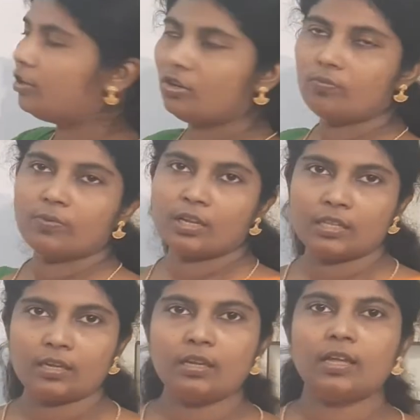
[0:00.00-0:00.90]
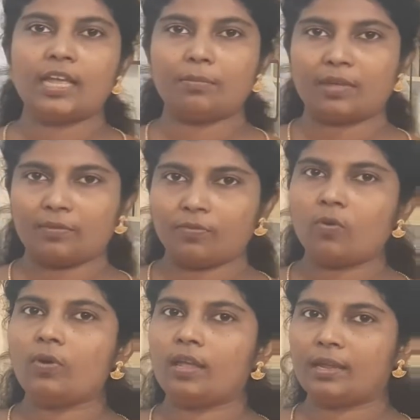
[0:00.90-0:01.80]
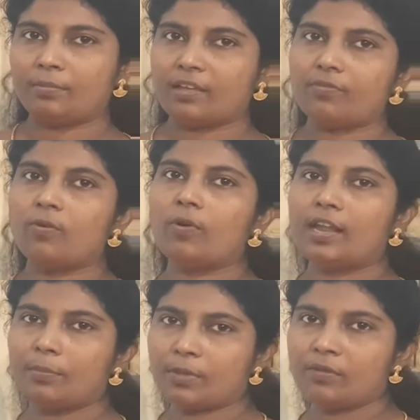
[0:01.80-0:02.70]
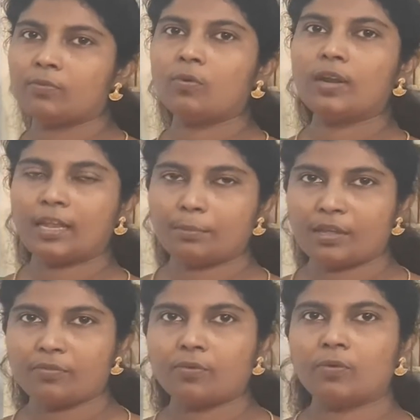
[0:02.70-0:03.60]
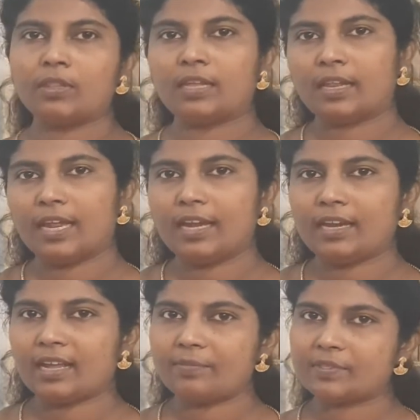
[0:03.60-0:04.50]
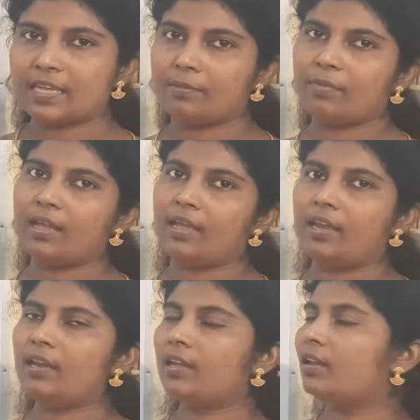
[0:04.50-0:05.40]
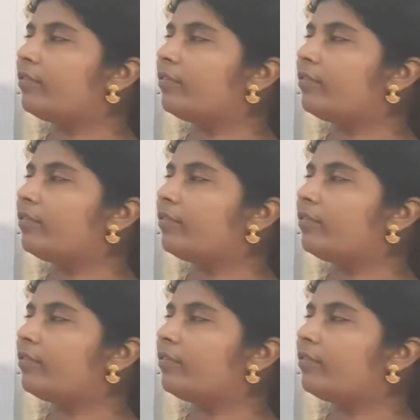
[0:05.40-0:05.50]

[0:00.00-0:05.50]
in further n by four, n by four, n by four, n by four, then eight times, n by eight, and